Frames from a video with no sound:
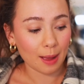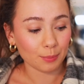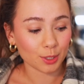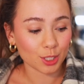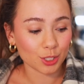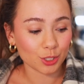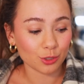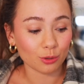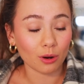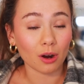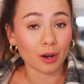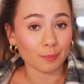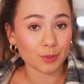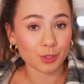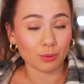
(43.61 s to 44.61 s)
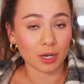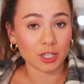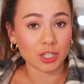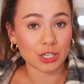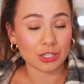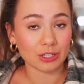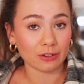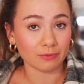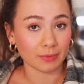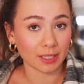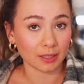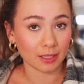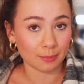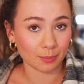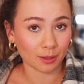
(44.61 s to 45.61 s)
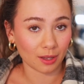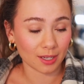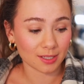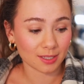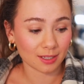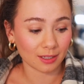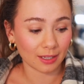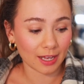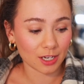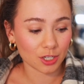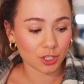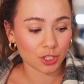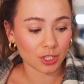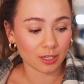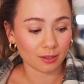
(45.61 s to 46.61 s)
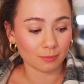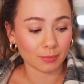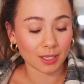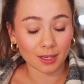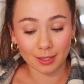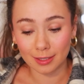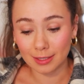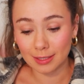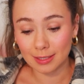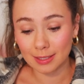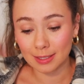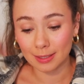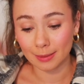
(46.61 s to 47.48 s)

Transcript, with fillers: i'm gonna do arm swatches of my lip gloss collection because